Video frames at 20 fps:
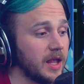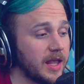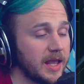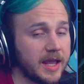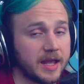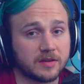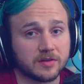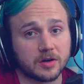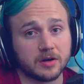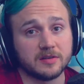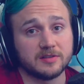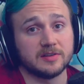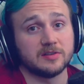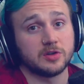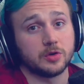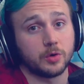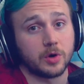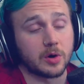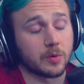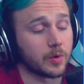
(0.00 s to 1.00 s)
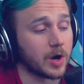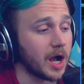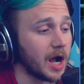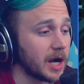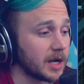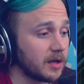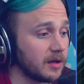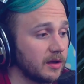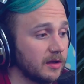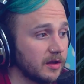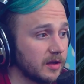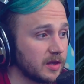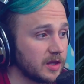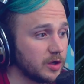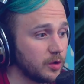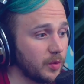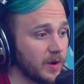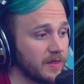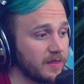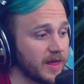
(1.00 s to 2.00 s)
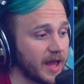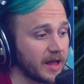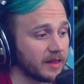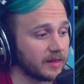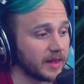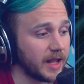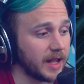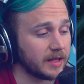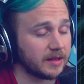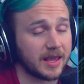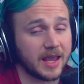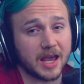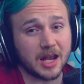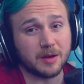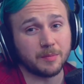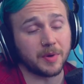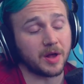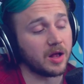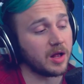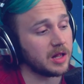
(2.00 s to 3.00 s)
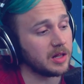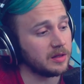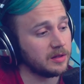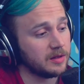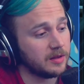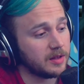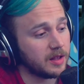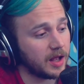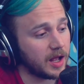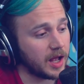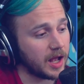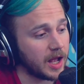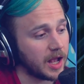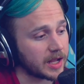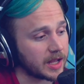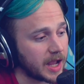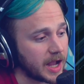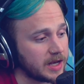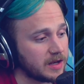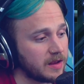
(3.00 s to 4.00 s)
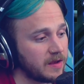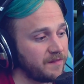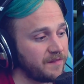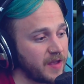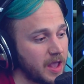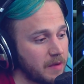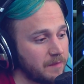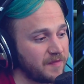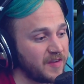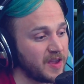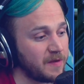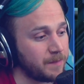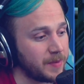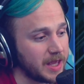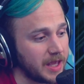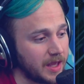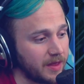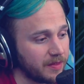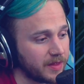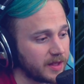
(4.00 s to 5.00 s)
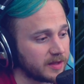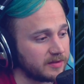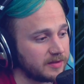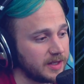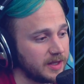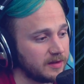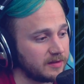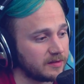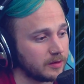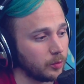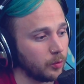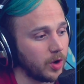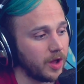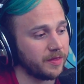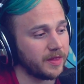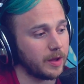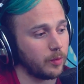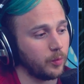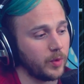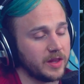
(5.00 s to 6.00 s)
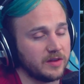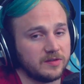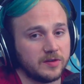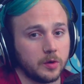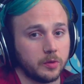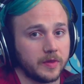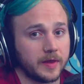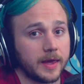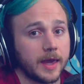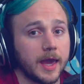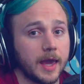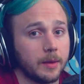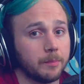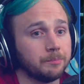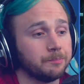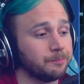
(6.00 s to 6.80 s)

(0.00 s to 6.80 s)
It turns into a rock. You win that lane. Cannonball, kind of MVP in this. He is the one that wins you the game.